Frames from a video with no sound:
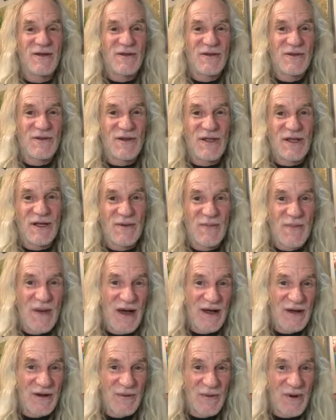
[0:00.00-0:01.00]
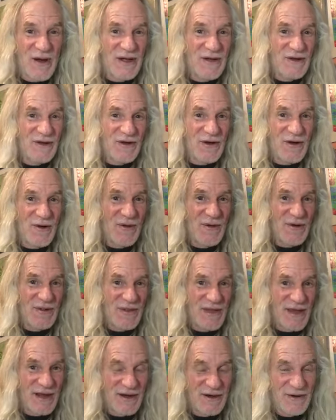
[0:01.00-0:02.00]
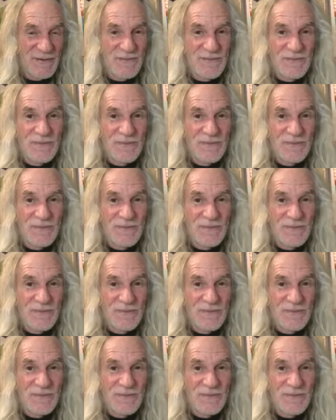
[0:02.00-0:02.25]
you think about it while you're going there